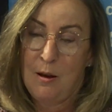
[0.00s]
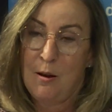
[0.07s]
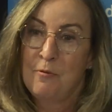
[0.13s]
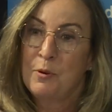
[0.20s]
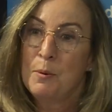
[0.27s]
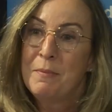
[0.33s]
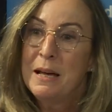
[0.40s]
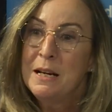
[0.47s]

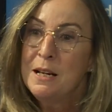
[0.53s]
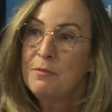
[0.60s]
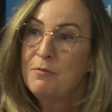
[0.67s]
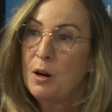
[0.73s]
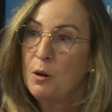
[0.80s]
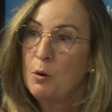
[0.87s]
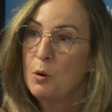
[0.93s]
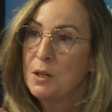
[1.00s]
For many of
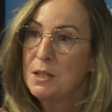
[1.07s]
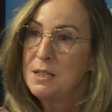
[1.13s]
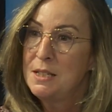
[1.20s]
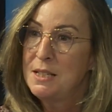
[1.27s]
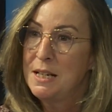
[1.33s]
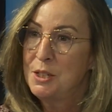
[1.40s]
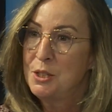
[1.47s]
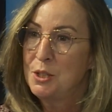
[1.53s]
our
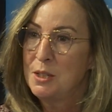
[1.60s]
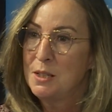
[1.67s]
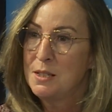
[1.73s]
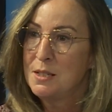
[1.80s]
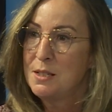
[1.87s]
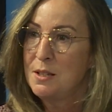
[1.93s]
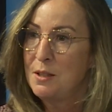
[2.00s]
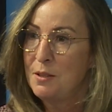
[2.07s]

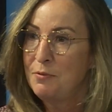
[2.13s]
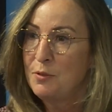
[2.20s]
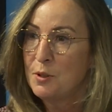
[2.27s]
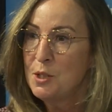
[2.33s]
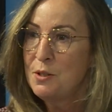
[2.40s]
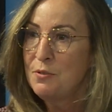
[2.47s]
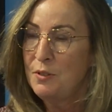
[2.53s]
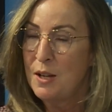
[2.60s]
organizations, the
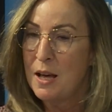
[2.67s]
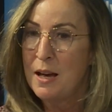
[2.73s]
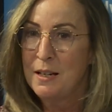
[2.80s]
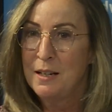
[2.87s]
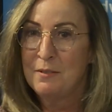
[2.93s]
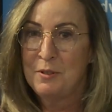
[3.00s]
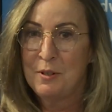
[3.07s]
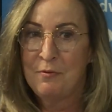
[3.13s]
first line
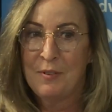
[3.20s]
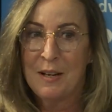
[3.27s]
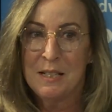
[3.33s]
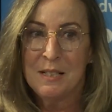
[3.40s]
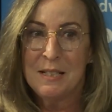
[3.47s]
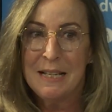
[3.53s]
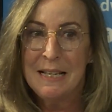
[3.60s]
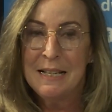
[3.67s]
of
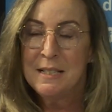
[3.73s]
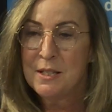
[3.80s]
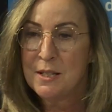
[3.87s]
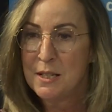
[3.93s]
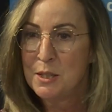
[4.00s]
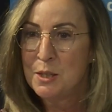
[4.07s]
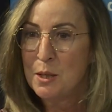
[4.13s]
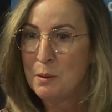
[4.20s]
defense is
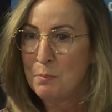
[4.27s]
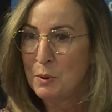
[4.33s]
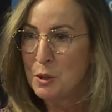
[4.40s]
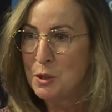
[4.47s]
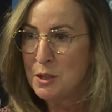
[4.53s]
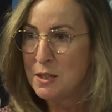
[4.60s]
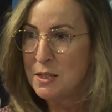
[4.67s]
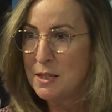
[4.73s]
this
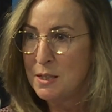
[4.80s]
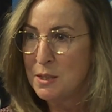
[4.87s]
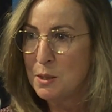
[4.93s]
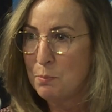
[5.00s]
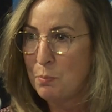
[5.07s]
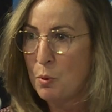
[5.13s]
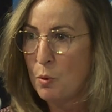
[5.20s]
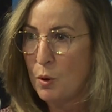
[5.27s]
emergency
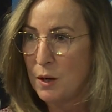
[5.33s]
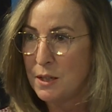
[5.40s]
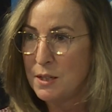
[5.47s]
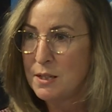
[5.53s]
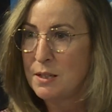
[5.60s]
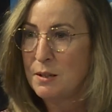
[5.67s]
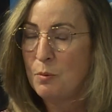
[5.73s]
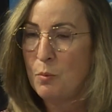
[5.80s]

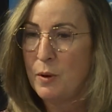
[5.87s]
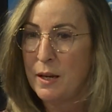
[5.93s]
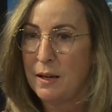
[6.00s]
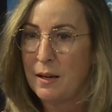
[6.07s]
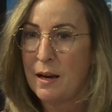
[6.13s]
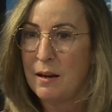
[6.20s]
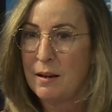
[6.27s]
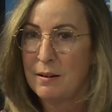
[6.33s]
support.
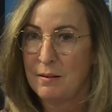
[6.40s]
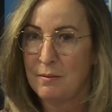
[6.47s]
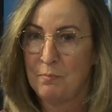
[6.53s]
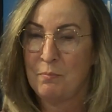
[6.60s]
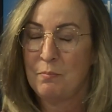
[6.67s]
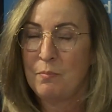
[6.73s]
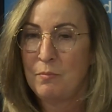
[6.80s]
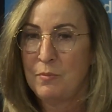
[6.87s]
We,
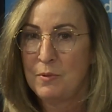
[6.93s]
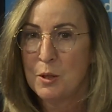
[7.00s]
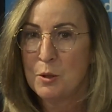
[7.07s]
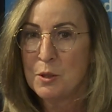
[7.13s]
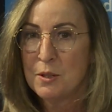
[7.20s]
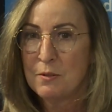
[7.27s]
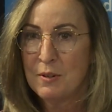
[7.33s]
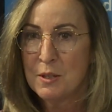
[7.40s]

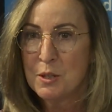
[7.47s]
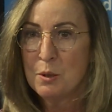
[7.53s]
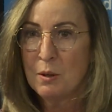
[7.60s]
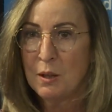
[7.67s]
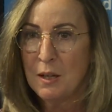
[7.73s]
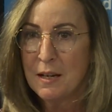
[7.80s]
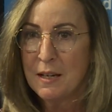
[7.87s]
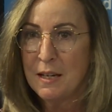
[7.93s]
those of us who are
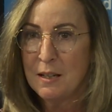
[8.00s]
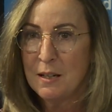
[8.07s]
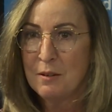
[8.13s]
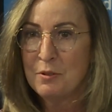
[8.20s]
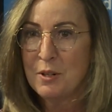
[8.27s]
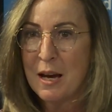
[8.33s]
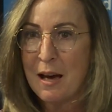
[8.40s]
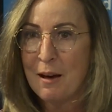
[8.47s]
lucky
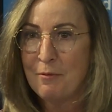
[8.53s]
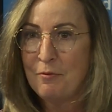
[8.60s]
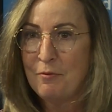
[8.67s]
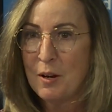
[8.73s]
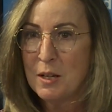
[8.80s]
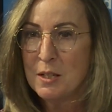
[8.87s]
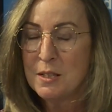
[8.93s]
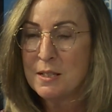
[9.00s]
enough to have
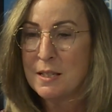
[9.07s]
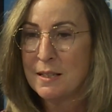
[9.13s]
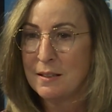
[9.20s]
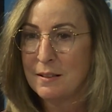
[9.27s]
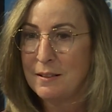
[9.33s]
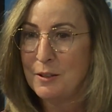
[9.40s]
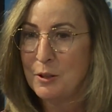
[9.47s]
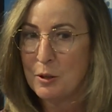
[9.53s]
funds,
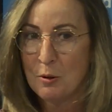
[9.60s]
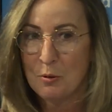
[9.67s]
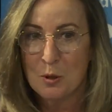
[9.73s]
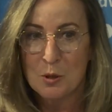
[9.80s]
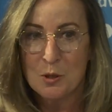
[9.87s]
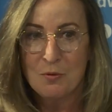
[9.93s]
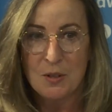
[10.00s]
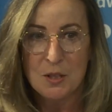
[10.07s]
and you know
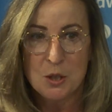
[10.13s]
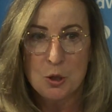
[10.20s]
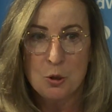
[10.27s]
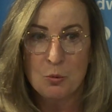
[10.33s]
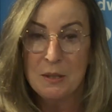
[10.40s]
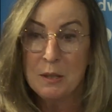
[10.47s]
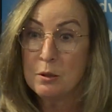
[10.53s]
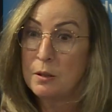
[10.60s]
those funds
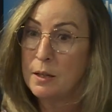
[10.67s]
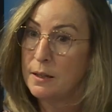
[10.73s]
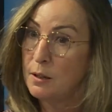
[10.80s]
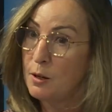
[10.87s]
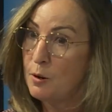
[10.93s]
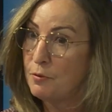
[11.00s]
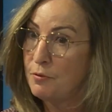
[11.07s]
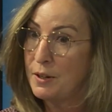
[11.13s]
dwindle and
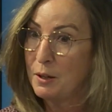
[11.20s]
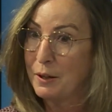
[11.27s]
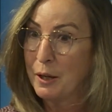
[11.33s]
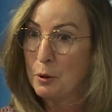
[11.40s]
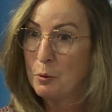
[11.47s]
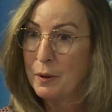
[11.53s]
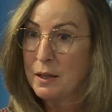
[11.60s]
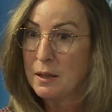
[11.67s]
go very
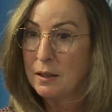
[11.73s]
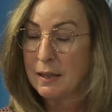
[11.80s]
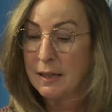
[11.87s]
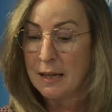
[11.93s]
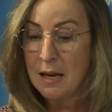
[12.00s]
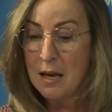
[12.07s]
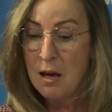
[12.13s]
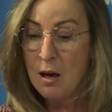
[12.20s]

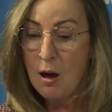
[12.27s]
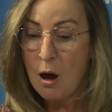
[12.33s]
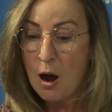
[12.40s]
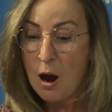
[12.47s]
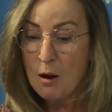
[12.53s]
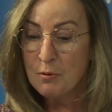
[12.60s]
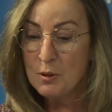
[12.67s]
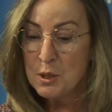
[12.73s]
quickly,
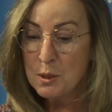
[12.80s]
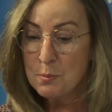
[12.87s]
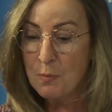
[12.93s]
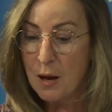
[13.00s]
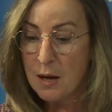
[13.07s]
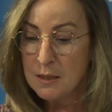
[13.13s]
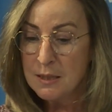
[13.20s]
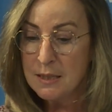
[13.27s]
are
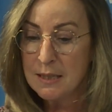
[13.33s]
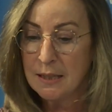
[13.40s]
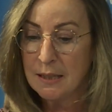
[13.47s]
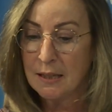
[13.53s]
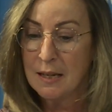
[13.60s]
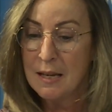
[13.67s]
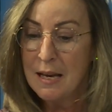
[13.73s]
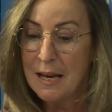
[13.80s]

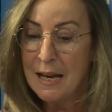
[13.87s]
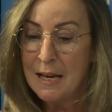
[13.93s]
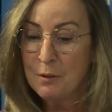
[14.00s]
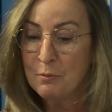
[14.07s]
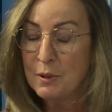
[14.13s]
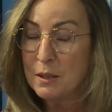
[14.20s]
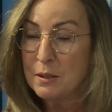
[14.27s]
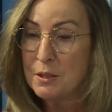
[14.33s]
responding in
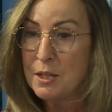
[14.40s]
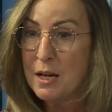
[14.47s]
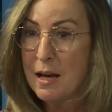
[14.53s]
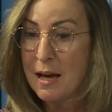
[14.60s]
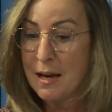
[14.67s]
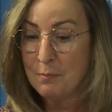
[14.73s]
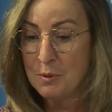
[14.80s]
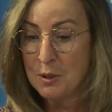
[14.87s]
real
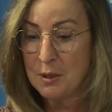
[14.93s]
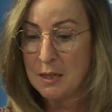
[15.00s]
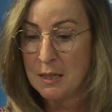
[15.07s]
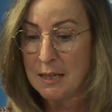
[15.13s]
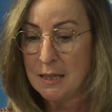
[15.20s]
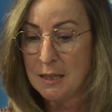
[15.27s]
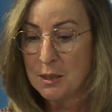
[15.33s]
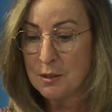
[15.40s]
time to the
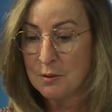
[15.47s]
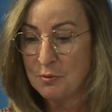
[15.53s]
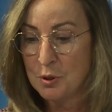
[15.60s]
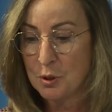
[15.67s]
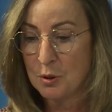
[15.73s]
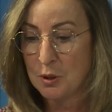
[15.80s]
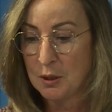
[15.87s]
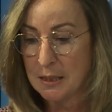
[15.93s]
needs of
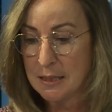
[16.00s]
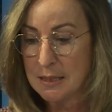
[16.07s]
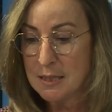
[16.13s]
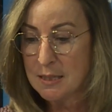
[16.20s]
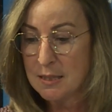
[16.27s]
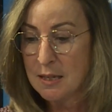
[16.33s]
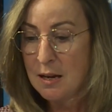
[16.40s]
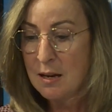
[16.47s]

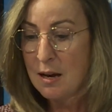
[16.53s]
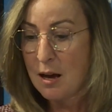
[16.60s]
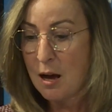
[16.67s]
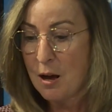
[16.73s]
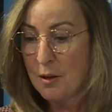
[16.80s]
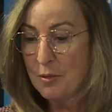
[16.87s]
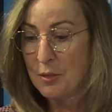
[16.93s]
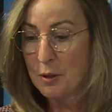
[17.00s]
journalists
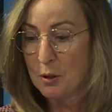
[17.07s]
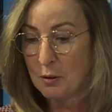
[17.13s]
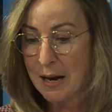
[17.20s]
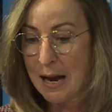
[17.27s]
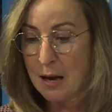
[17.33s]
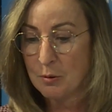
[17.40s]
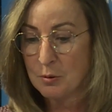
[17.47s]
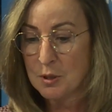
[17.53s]
on the
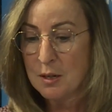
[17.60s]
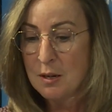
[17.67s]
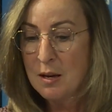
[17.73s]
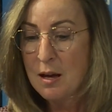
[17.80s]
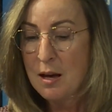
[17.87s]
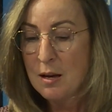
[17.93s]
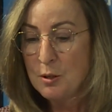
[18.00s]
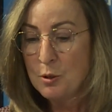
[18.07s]
ground.
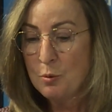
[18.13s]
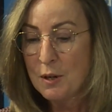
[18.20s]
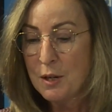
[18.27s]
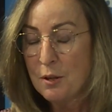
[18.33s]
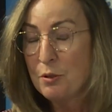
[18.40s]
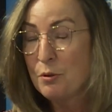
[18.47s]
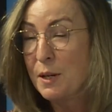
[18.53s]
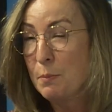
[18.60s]

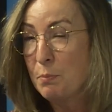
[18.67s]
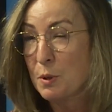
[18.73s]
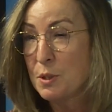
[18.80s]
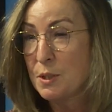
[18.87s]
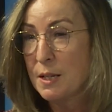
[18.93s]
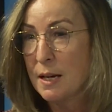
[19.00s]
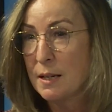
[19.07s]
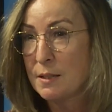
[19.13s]

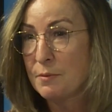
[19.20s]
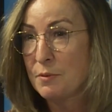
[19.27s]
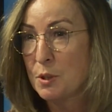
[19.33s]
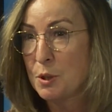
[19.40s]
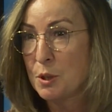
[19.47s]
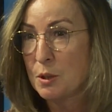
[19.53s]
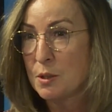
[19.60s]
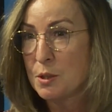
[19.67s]
23% of the
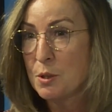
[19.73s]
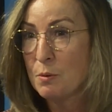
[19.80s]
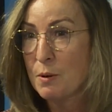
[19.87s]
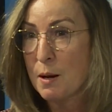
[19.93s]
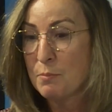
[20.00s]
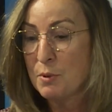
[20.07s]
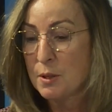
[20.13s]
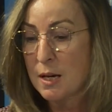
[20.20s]
journalists who
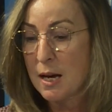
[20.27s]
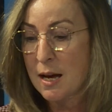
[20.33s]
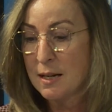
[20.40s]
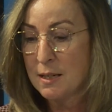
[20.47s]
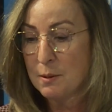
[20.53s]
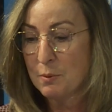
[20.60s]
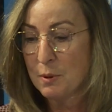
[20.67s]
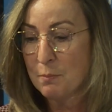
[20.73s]
come to the
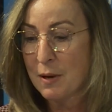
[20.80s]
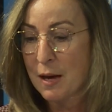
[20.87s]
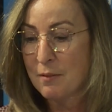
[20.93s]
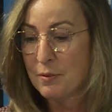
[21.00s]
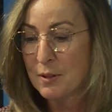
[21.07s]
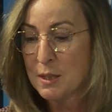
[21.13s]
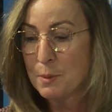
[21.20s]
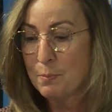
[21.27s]

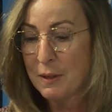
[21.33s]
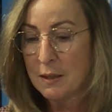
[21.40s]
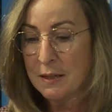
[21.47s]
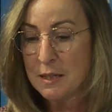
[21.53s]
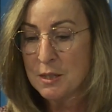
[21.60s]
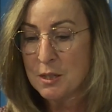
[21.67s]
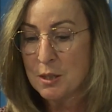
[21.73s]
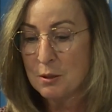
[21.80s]
IWMF
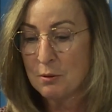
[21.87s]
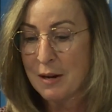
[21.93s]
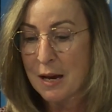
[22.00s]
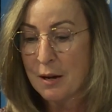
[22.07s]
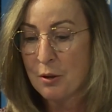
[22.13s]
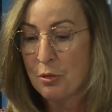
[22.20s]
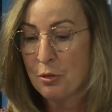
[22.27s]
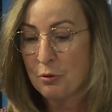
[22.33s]
experience
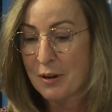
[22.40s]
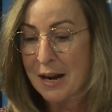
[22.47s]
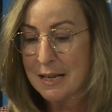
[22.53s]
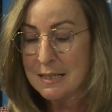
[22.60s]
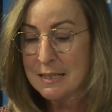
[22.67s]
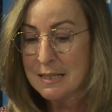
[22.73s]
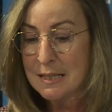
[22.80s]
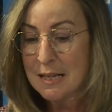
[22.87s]
direct
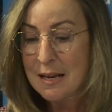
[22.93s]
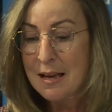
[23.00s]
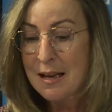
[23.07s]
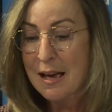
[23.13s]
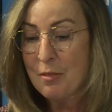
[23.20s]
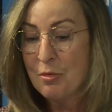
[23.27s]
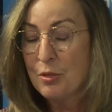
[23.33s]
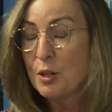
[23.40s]
threats,
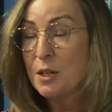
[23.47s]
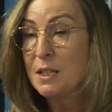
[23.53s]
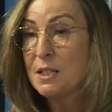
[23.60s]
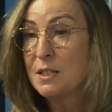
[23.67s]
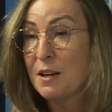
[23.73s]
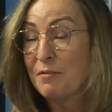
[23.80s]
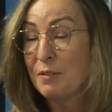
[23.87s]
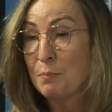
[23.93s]
and
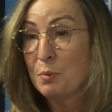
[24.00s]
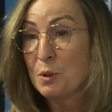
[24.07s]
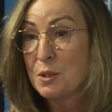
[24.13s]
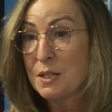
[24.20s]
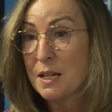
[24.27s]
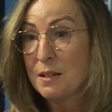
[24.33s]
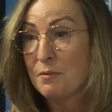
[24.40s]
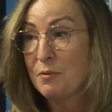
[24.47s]

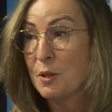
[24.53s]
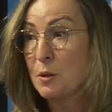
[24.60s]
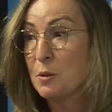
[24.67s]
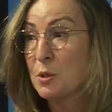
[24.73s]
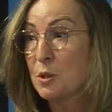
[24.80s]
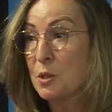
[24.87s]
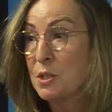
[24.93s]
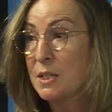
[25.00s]
37% of
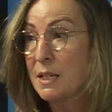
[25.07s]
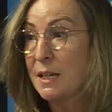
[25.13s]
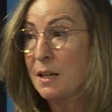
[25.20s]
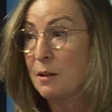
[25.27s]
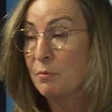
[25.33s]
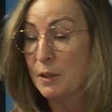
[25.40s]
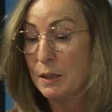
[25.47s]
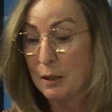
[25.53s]
those are
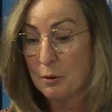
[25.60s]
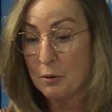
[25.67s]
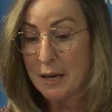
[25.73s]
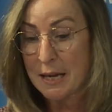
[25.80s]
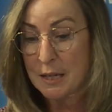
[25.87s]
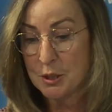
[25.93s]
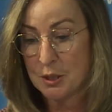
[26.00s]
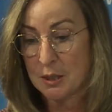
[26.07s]
seeking
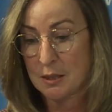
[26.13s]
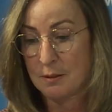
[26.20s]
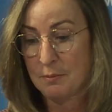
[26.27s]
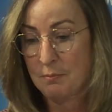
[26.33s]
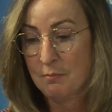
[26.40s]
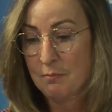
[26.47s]
relocation.